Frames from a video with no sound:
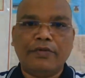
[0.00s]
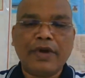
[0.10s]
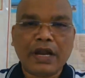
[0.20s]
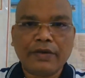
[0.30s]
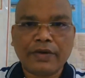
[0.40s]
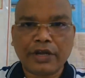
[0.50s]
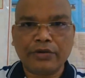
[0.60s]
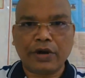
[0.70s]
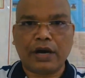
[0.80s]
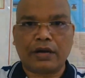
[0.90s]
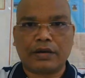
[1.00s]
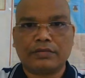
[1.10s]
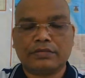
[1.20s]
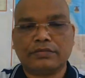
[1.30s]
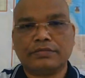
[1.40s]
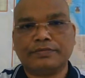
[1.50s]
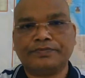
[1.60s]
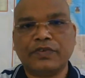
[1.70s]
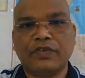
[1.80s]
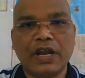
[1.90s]
Wherever you are,
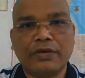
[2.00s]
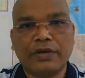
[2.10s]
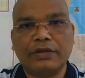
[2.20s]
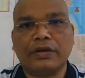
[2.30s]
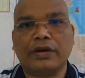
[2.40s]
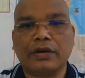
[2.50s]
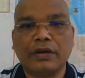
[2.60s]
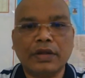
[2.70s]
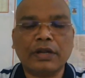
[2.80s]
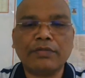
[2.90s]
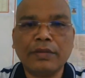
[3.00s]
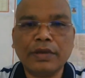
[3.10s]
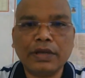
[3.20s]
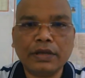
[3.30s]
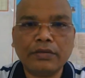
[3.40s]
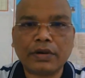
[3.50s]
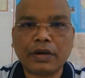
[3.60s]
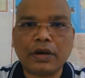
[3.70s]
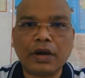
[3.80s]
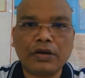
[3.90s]
wherever you are, it may be your
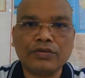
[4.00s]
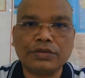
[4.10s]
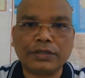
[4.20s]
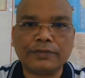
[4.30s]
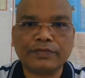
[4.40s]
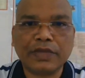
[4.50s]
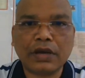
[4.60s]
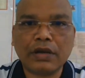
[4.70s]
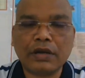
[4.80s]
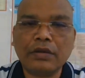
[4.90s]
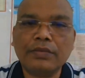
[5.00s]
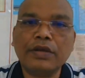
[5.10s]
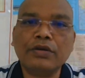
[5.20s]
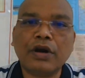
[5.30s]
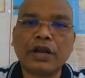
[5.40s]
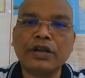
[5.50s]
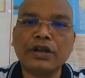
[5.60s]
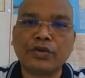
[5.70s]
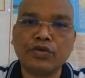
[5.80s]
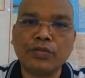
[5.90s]
house, or it may be you are
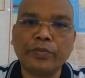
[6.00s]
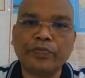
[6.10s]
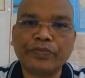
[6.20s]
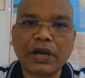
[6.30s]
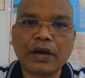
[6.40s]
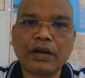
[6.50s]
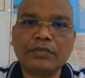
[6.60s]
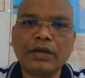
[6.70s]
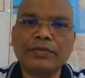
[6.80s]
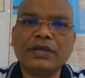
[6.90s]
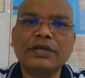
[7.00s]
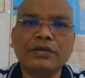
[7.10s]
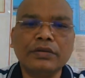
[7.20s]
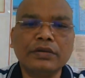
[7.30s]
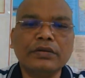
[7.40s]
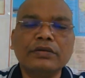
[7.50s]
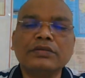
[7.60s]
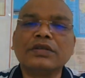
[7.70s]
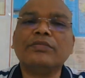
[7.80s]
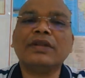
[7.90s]
in room, or it may be you
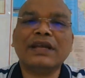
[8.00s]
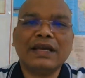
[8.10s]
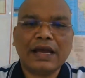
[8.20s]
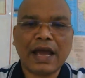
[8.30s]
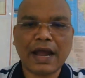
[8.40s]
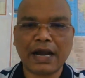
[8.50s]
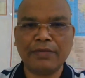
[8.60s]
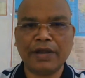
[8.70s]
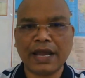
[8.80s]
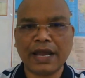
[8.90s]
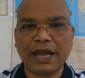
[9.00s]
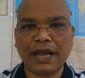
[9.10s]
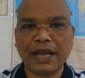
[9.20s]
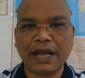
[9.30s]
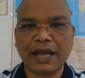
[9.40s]
need some academy like